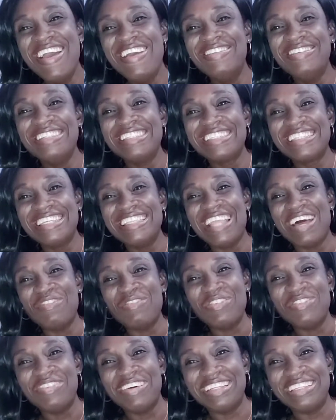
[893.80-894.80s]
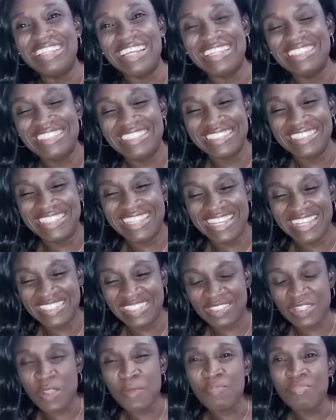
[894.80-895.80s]
we still laugh about that in
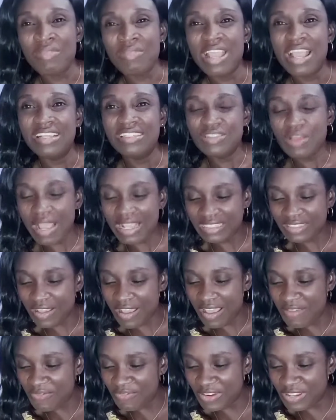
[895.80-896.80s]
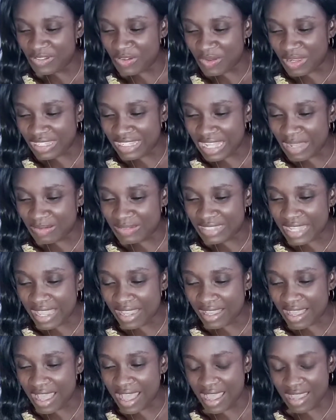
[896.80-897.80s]
dates. So I saw a friend request and I was
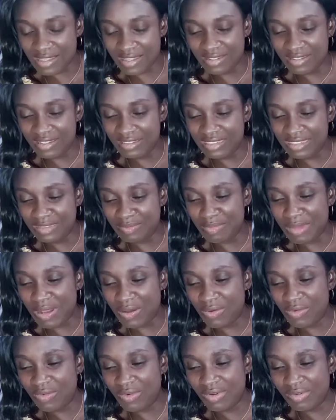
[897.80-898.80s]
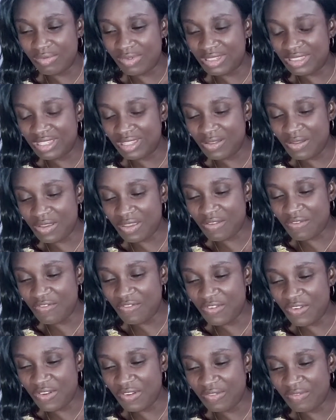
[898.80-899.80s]
like, I don't know this man. What was he looking
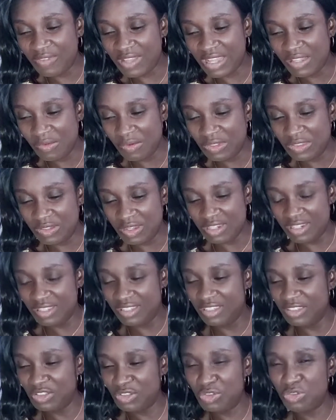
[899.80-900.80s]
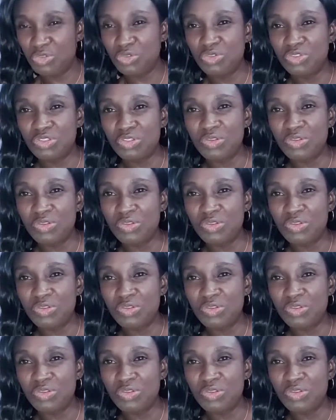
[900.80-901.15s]
for? He was wearing this suit,